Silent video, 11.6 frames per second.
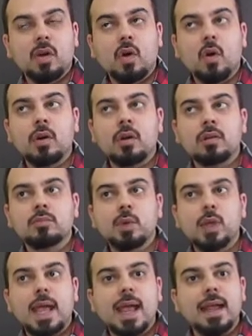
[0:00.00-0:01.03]
or
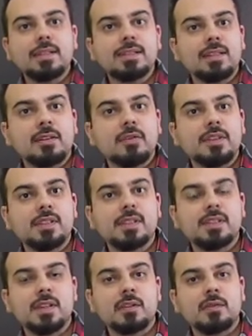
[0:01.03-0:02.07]
any services
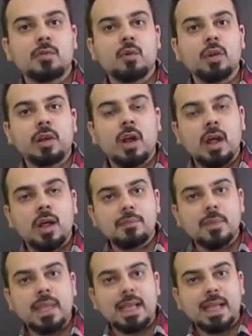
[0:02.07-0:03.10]
that work on
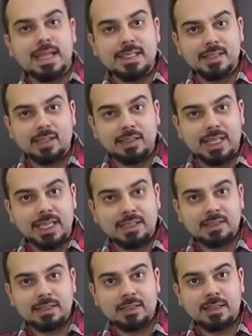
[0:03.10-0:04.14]
internet,